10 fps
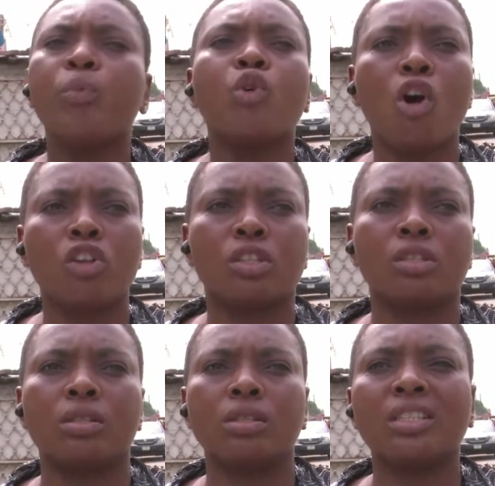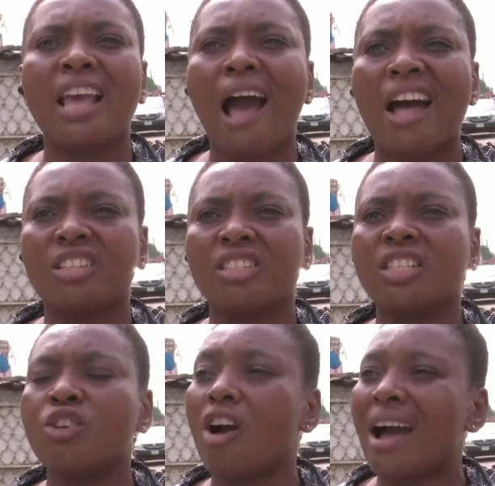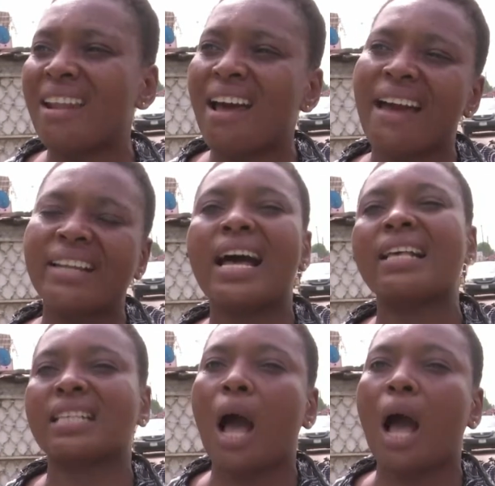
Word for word: because they are the Okada riders,